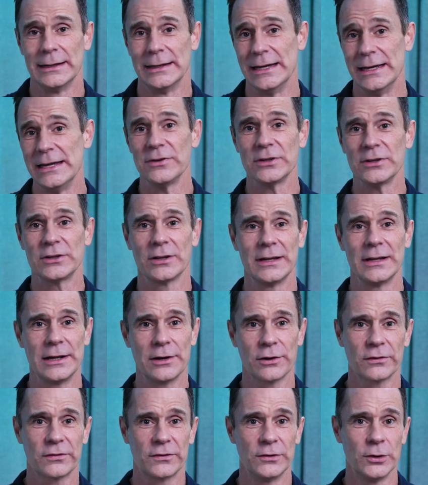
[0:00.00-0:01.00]
even to
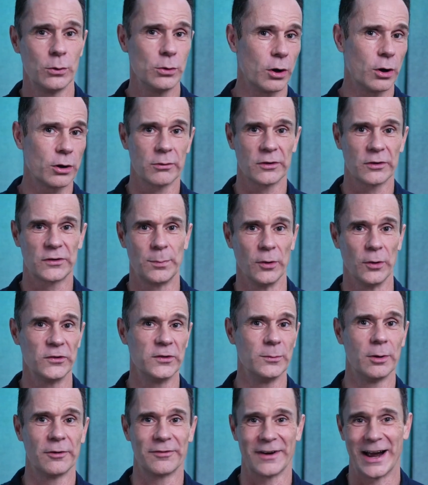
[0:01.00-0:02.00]
leaders no longer
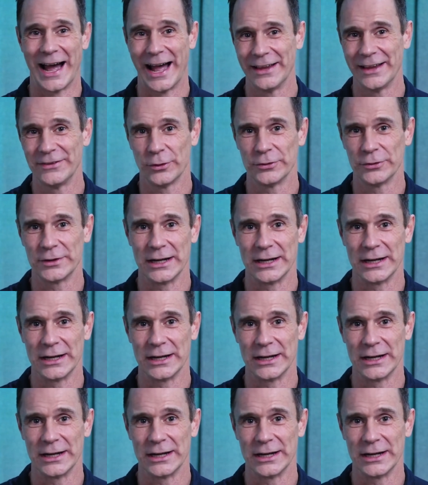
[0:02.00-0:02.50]
responsible for hands-on